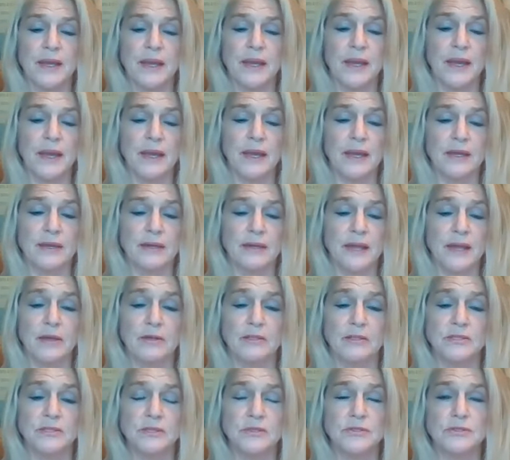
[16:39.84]
And I
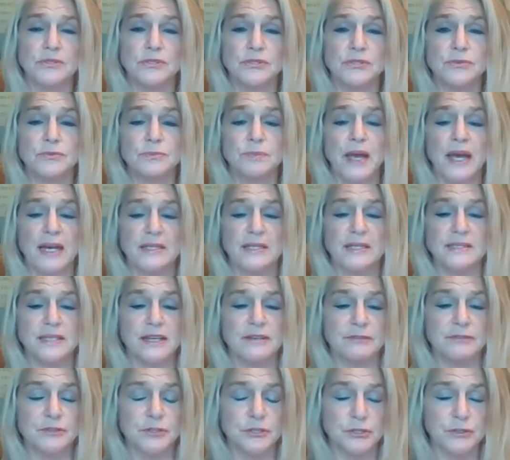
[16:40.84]
also do past
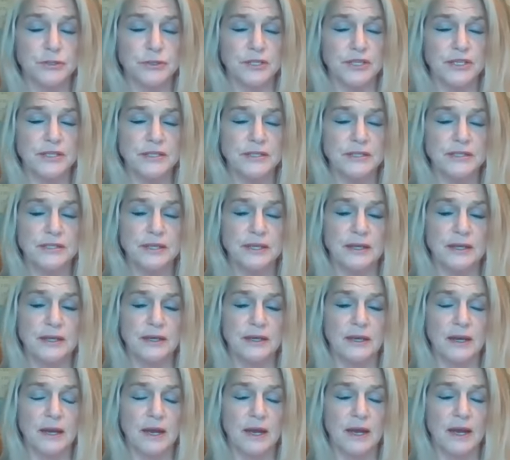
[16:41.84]
life journeys,
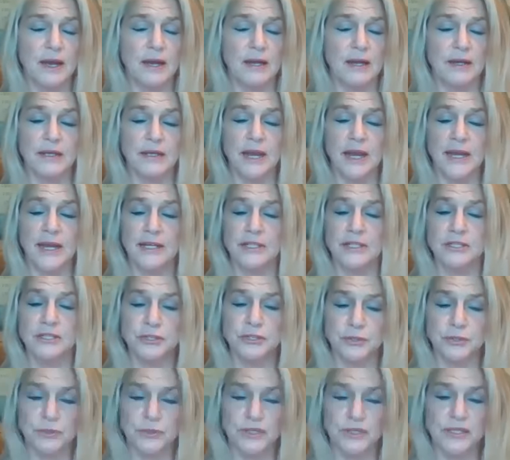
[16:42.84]
guided
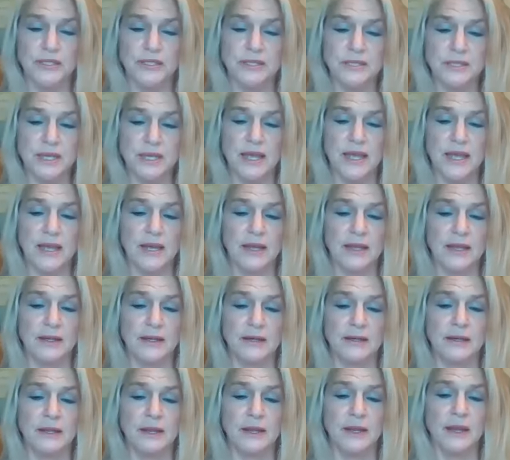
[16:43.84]
journeys,
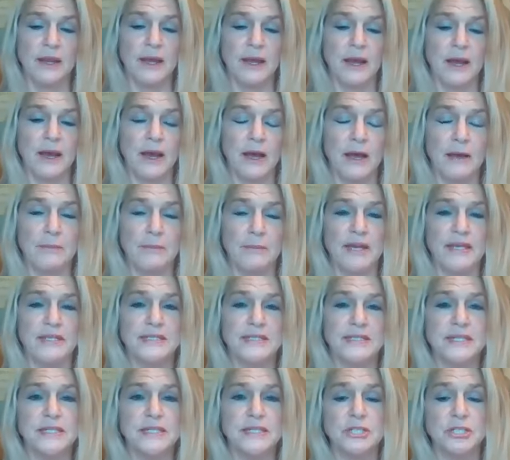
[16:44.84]
and I
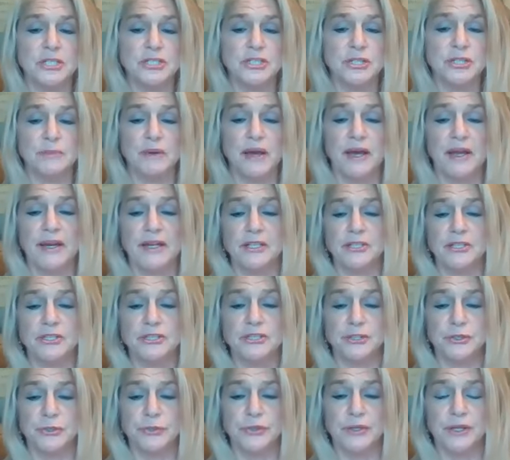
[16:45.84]
teach shamanic
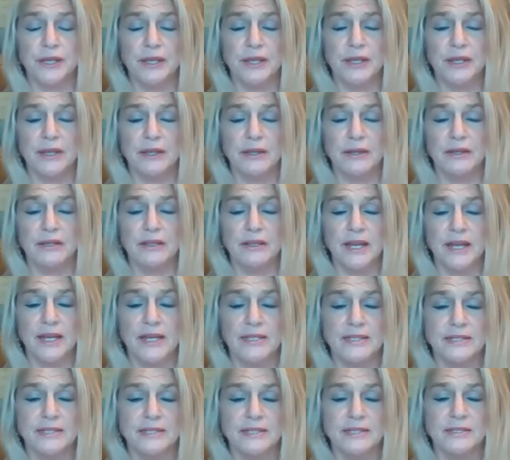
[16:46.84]
journeying
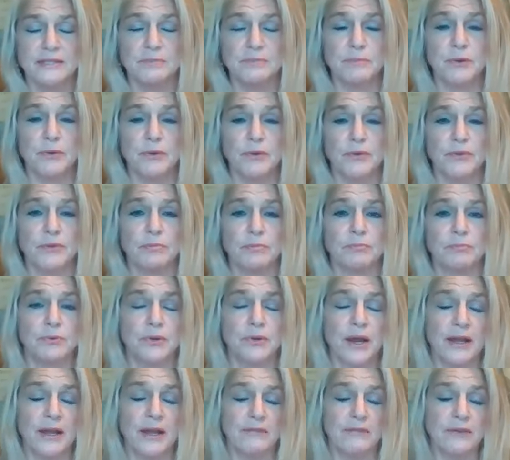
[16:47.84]
classes, both
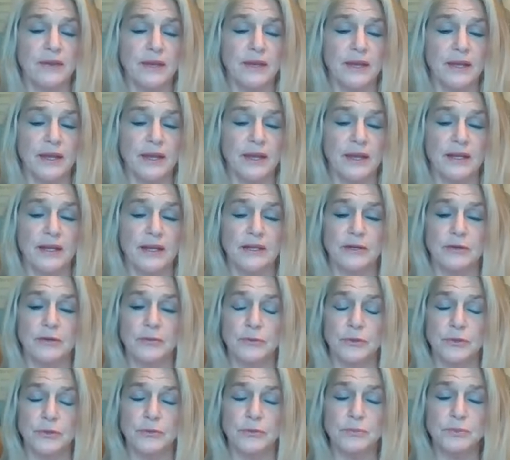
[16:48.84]
private and in
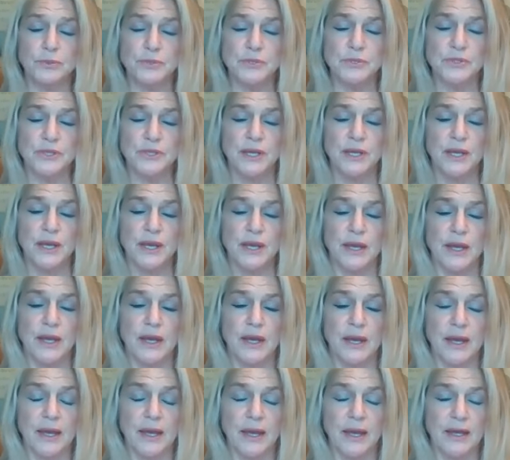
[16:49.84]
groups,
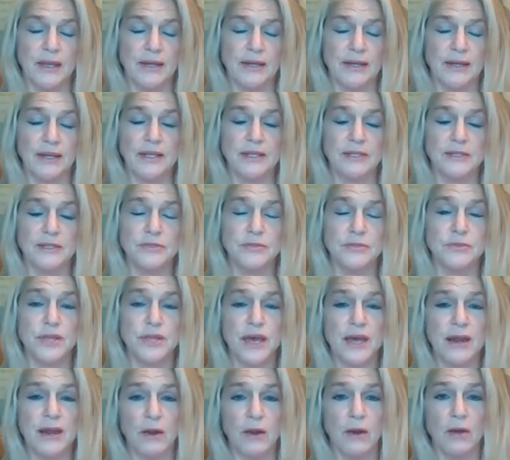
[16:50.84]
and I can do
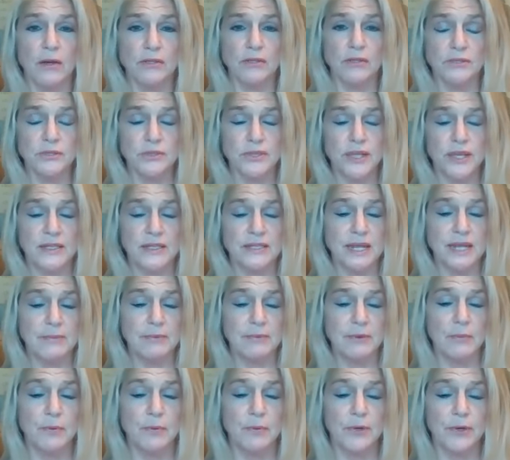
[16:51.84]
that also, that
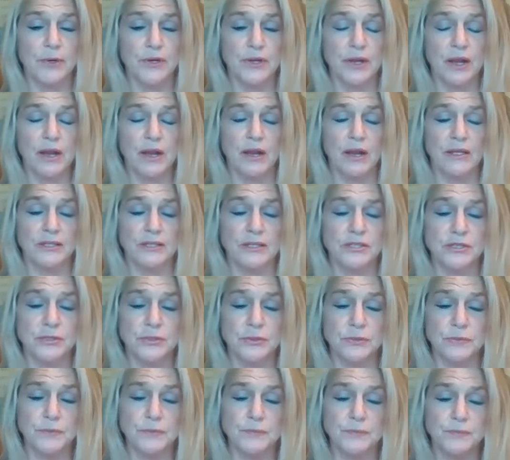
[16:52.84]
type of work, on
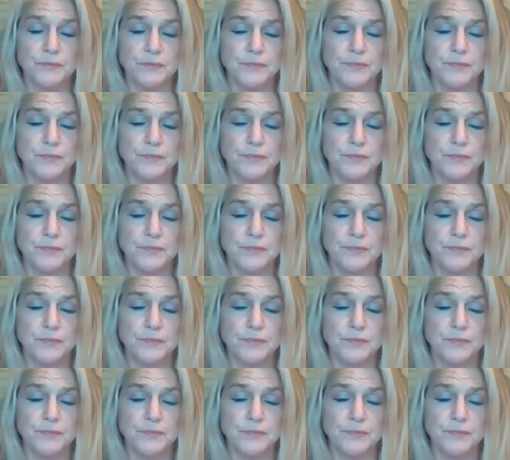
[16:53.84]
Zoom.